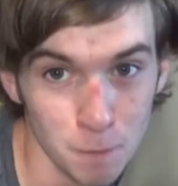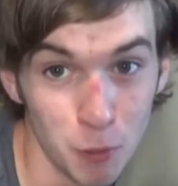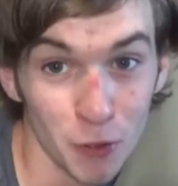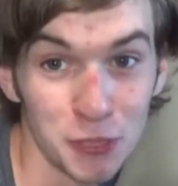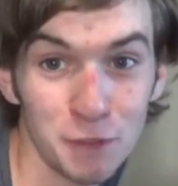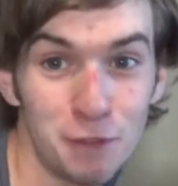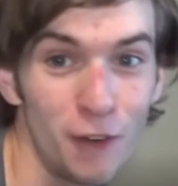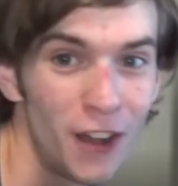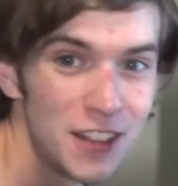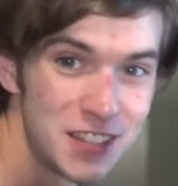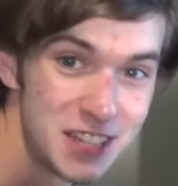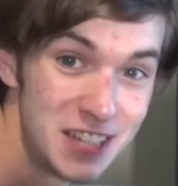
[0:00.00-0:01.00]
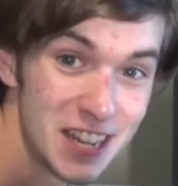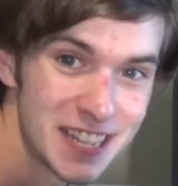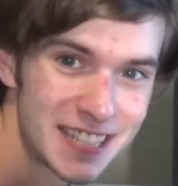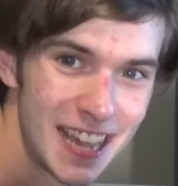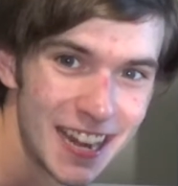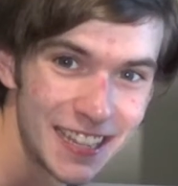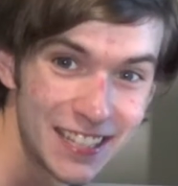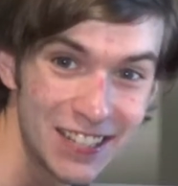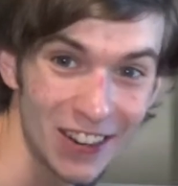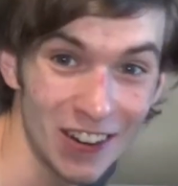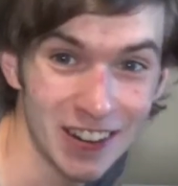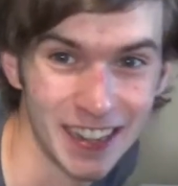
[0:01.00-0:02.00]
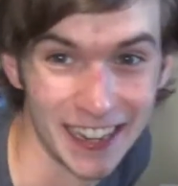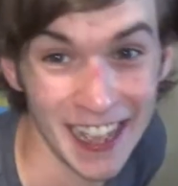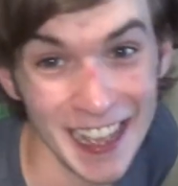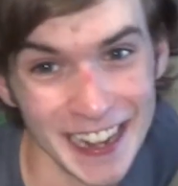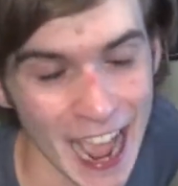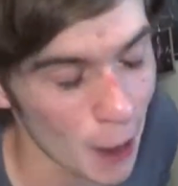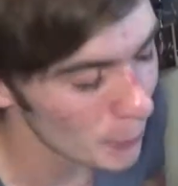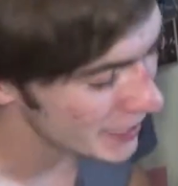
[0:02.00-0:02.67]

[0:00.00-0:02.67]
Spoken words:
But the fun's just getting started. Now we